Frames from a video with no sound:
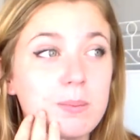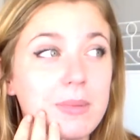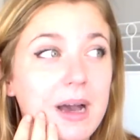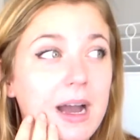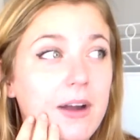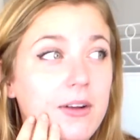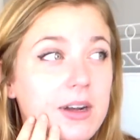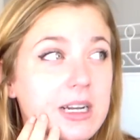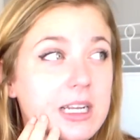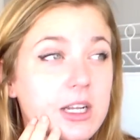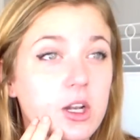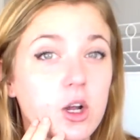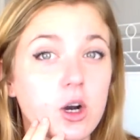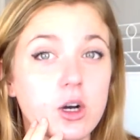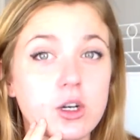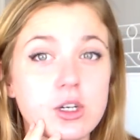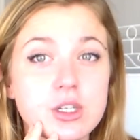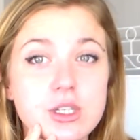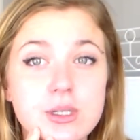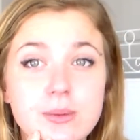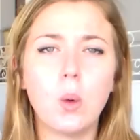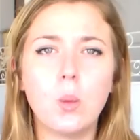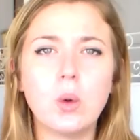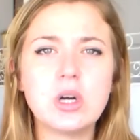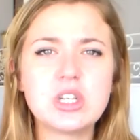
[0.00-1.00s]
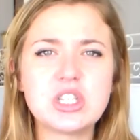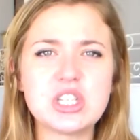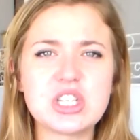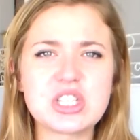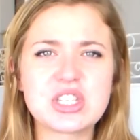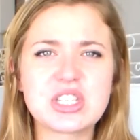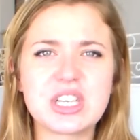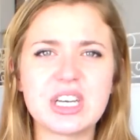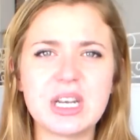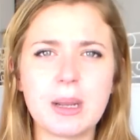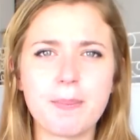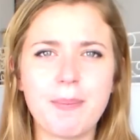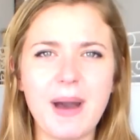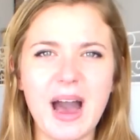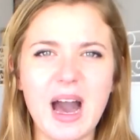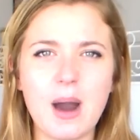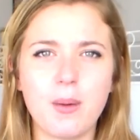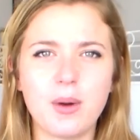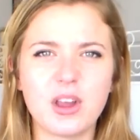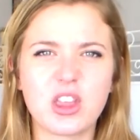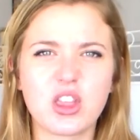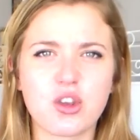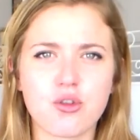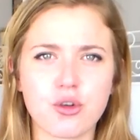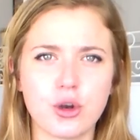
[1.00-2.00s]
Apparently not. We're just gonna
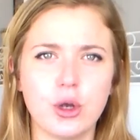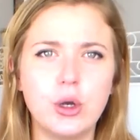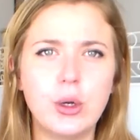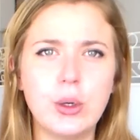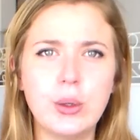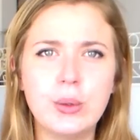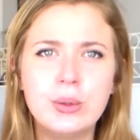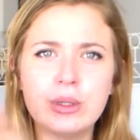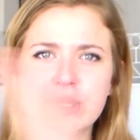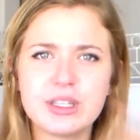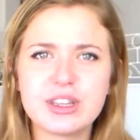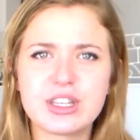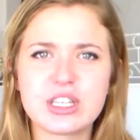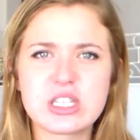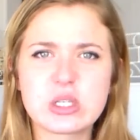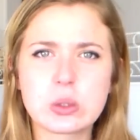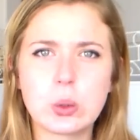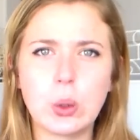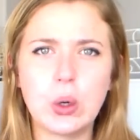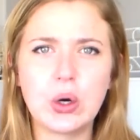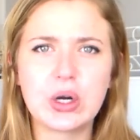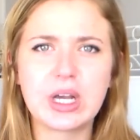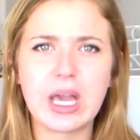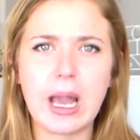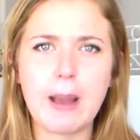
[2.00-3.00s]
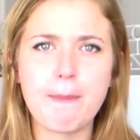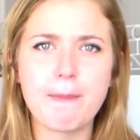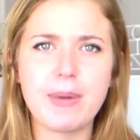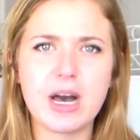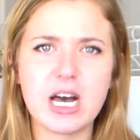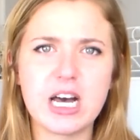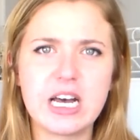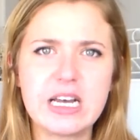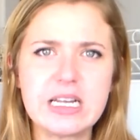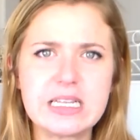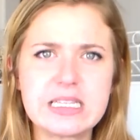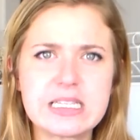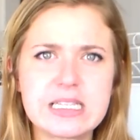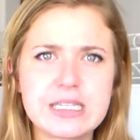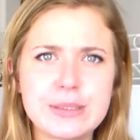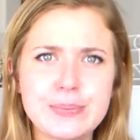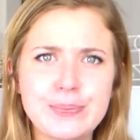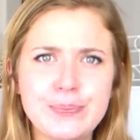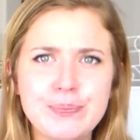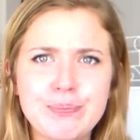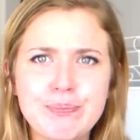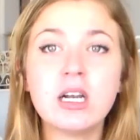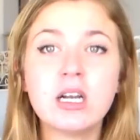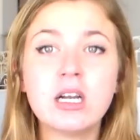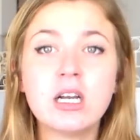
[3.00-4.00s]
power through the squawking birds.
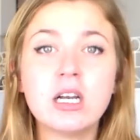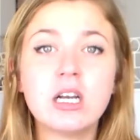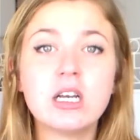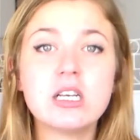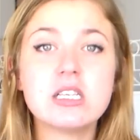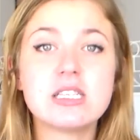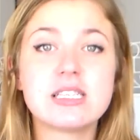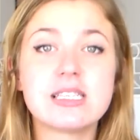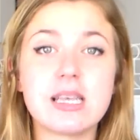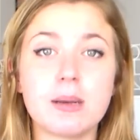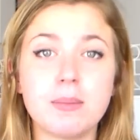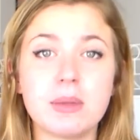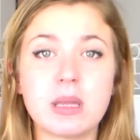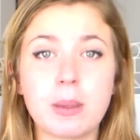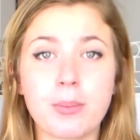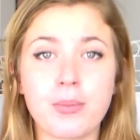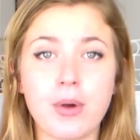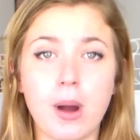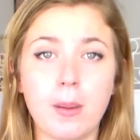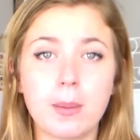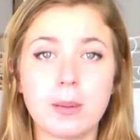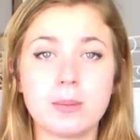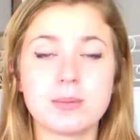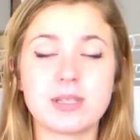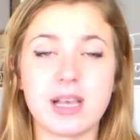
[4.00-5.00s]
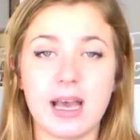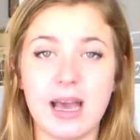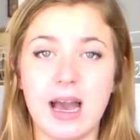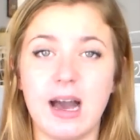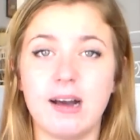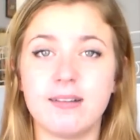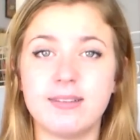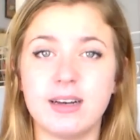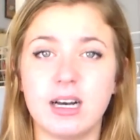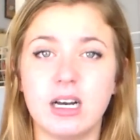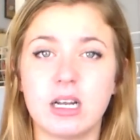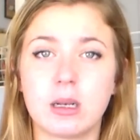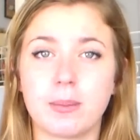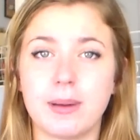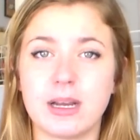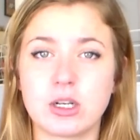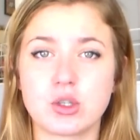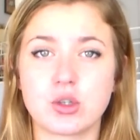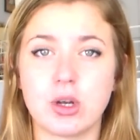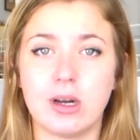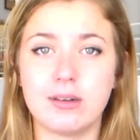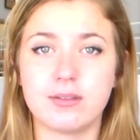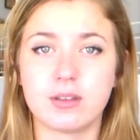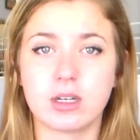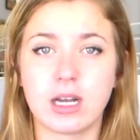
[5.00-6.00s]
Some of the problems I have heard about
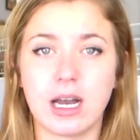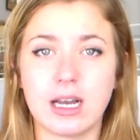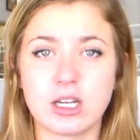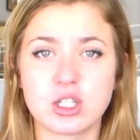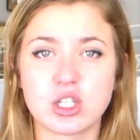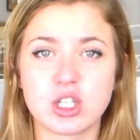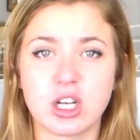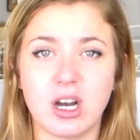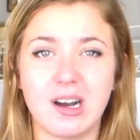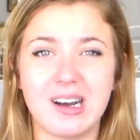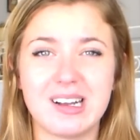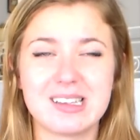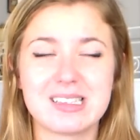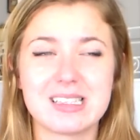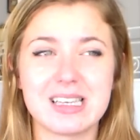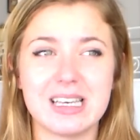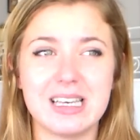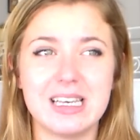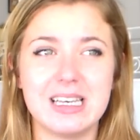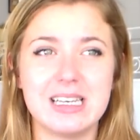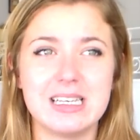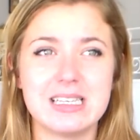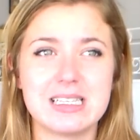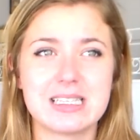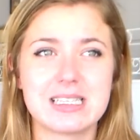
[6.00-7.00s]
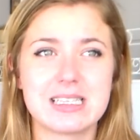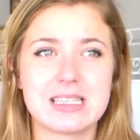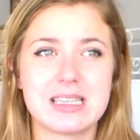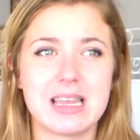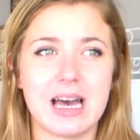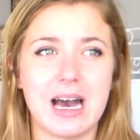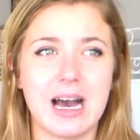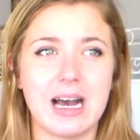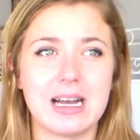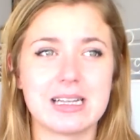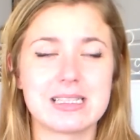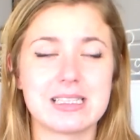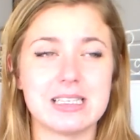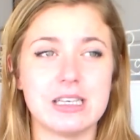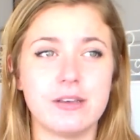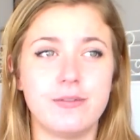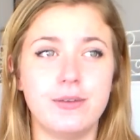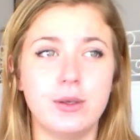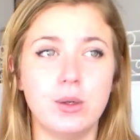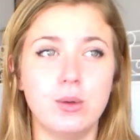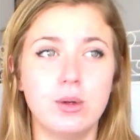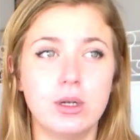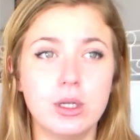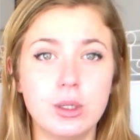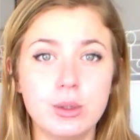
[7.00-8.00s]
travel cash cards is that
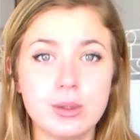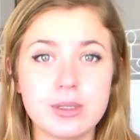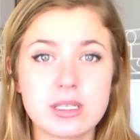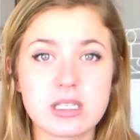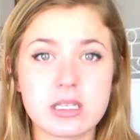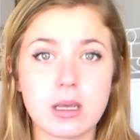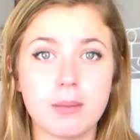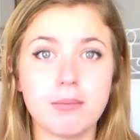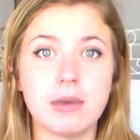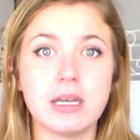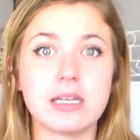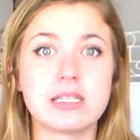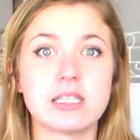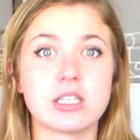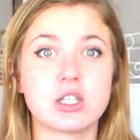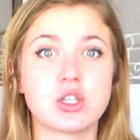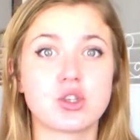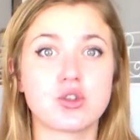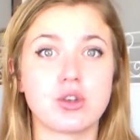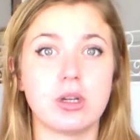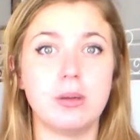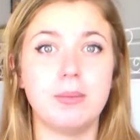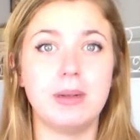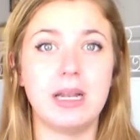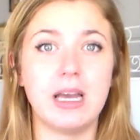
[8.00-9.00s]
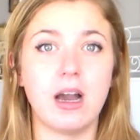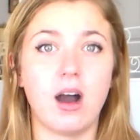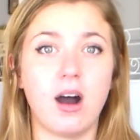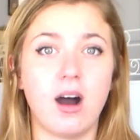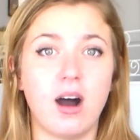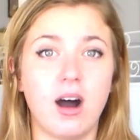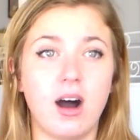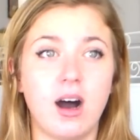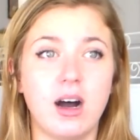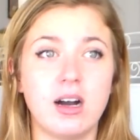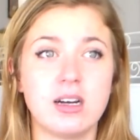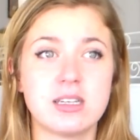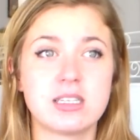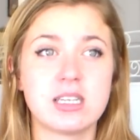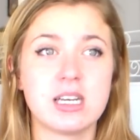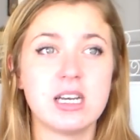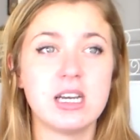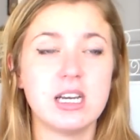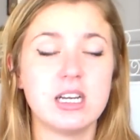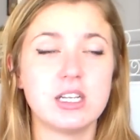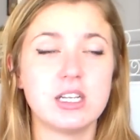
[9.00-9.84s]
if you lose them, it's extremely hard